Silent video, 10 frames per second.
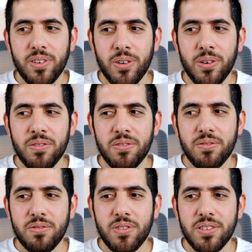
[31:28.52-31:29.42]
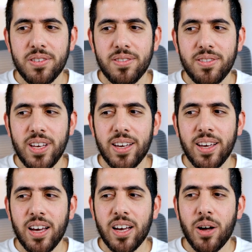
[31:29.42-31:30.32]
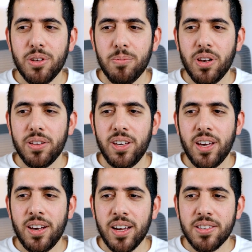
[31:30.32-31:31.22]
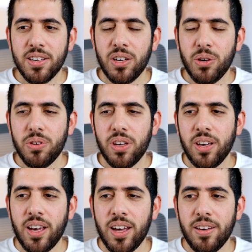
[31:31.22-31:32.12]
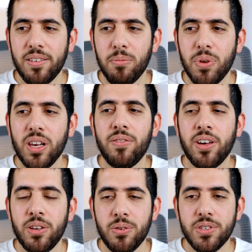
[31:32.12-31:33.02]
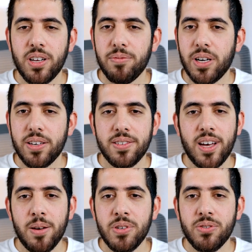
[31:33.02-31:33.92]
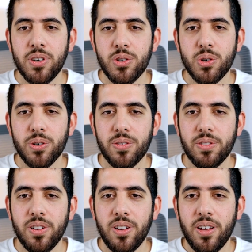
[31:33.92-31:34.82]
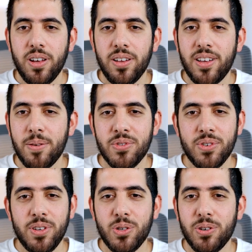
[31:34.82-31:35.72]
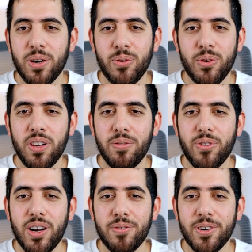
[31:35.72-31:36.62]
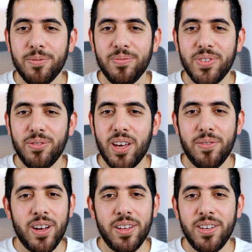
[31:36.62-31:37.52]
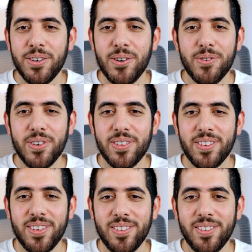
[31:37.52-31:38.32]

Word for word: you know, just taking accountability and executing and believing in yourself because time is really short. Time is really short and we don't live forever. If you have an idea, go for it.